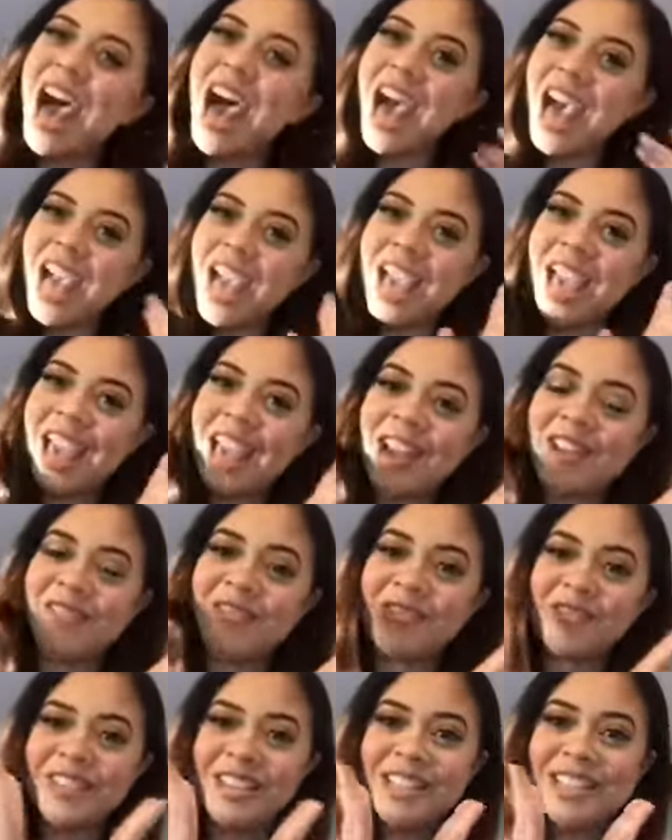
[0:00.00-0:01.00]
I
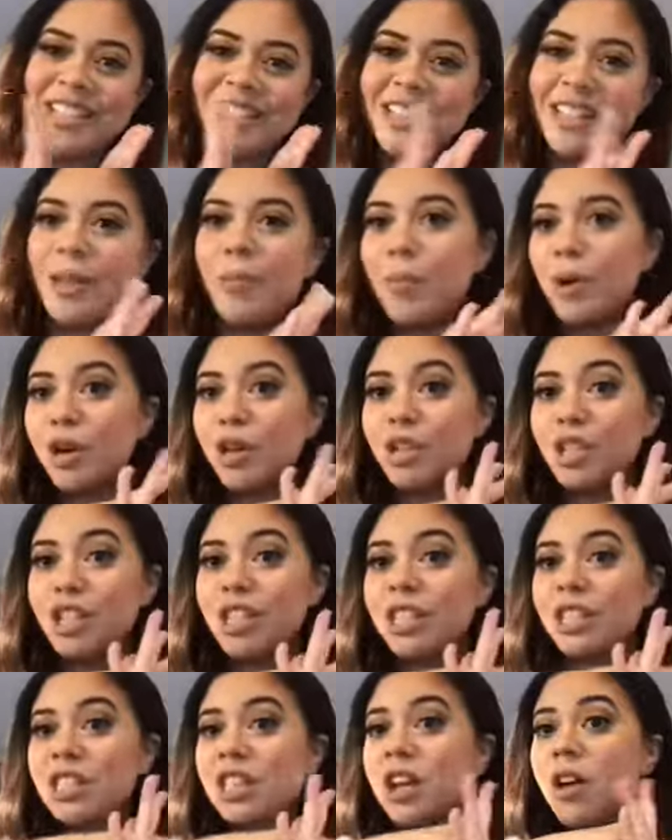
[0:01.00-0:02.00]
recently
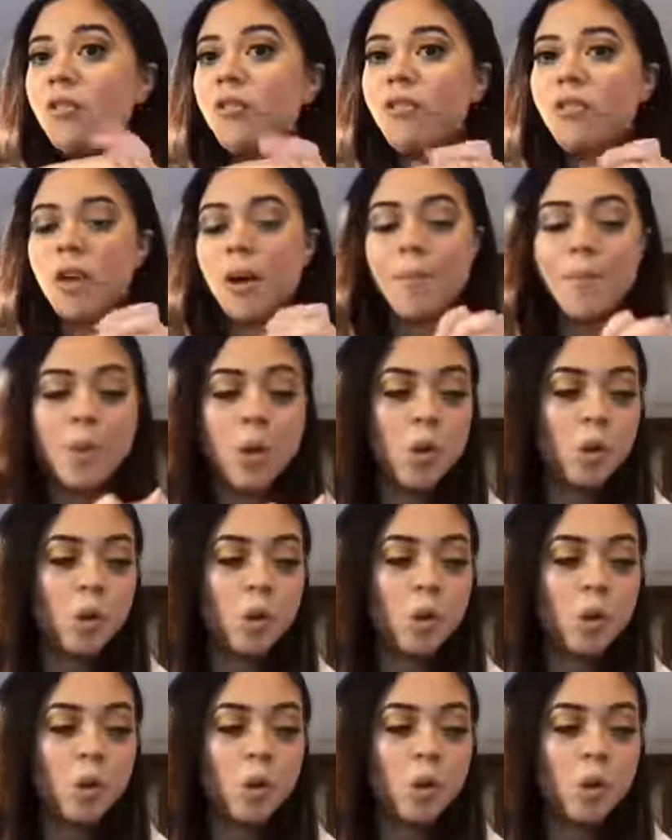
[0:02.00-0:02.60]
purchased from